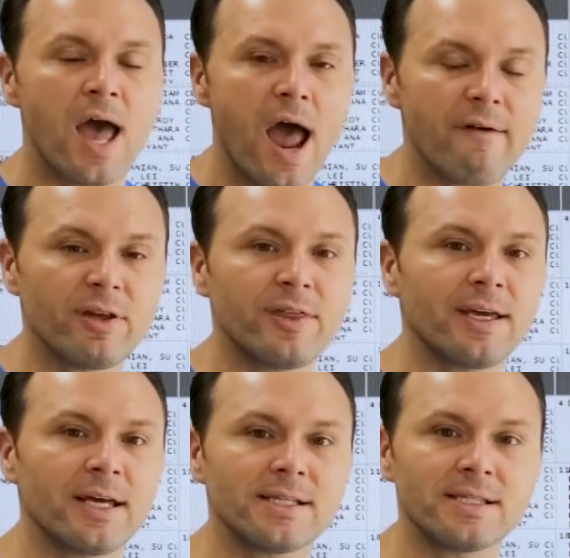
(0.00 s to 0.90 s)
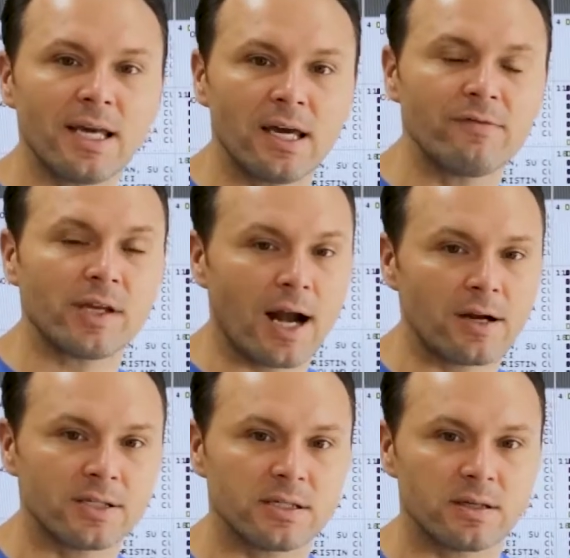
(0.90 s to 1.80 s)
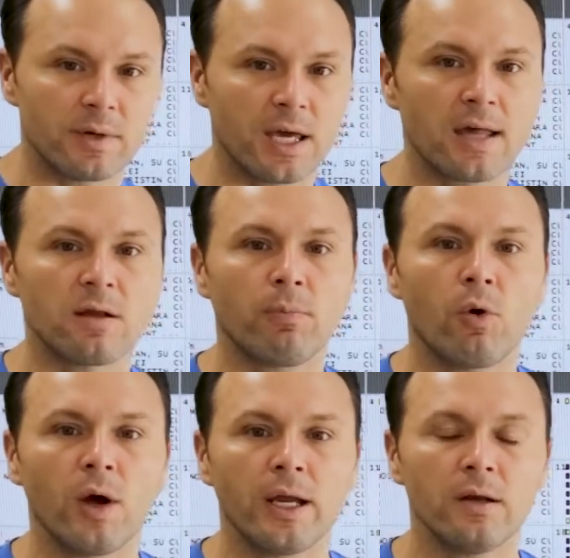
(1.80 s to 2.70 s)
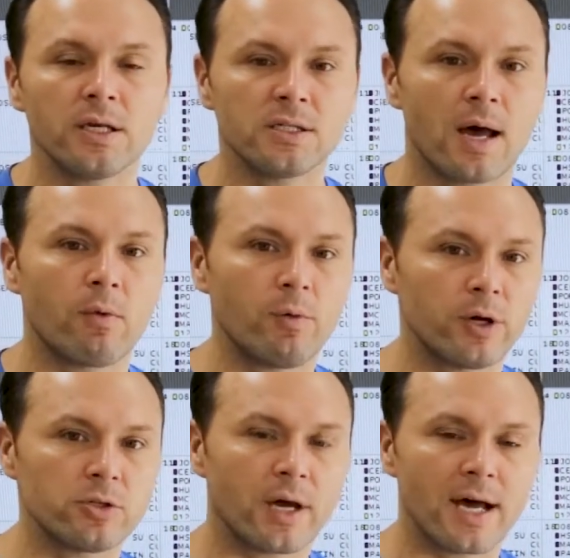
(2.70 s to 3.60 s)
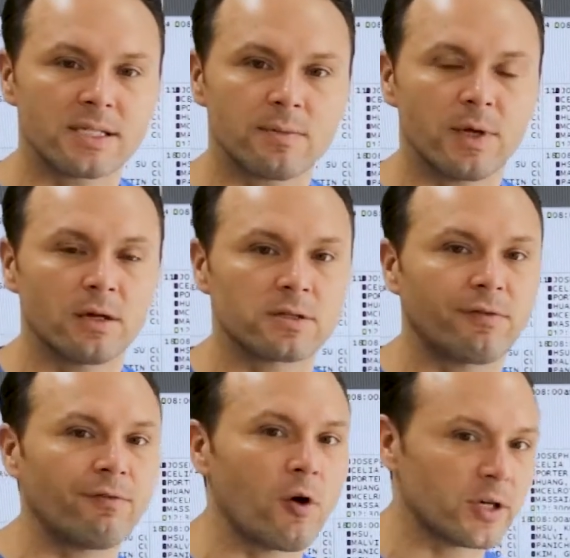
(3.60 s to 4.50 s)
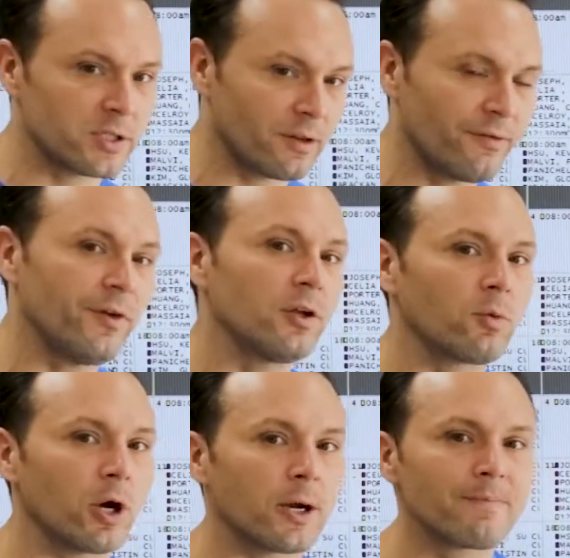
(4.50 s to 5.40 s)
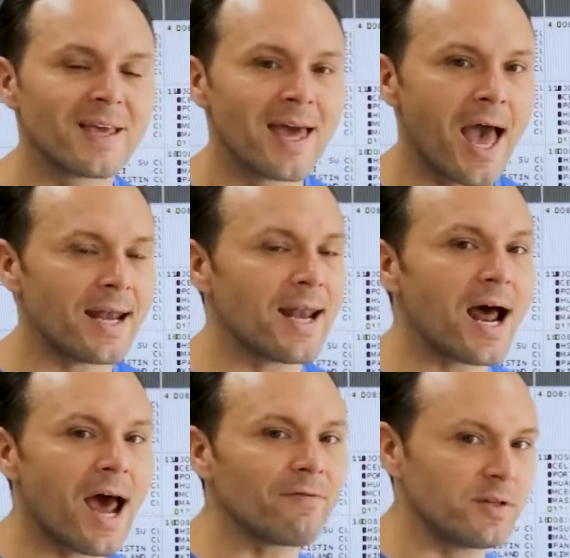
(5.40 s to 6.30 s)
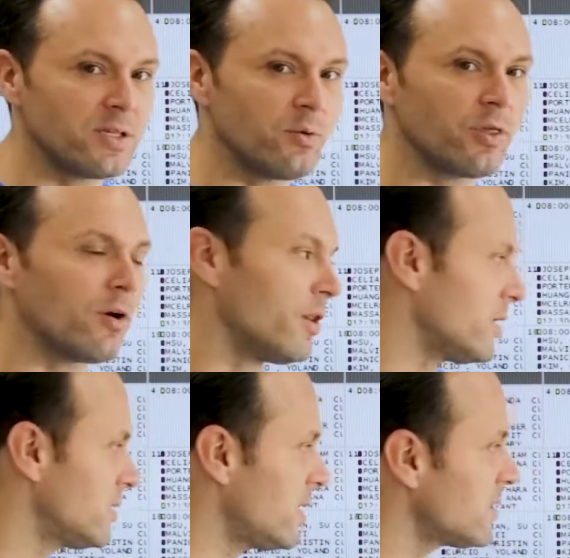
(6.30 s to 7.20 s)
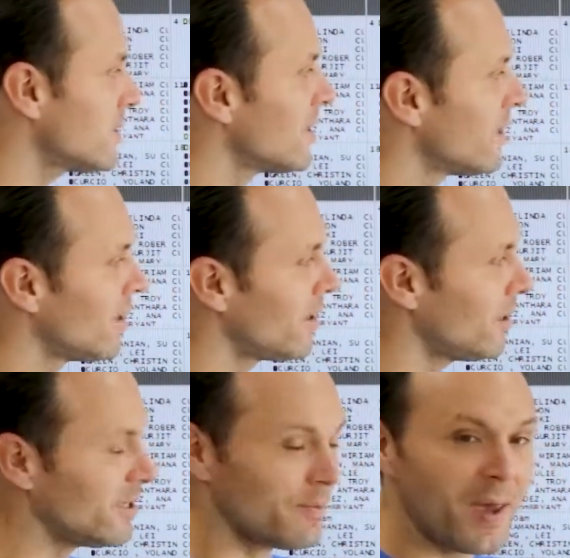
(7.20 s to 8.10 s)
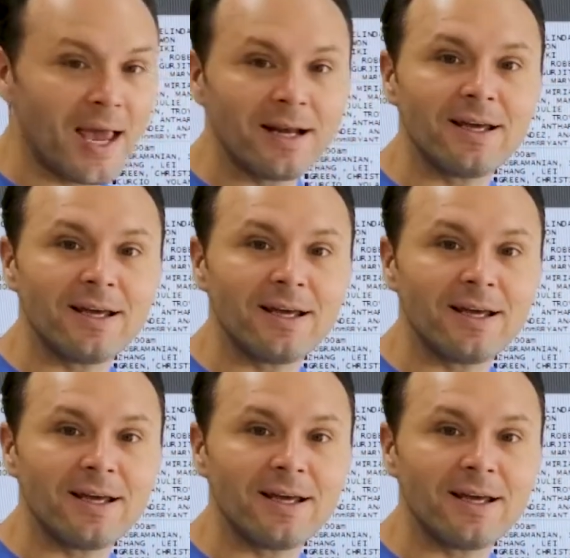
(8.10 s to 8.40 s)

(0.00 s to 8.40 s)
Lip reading: Everything gets saved in our system. Again, the point is that we want you guys to be able to focus on the field work and not have to deal with all this. This is a pain.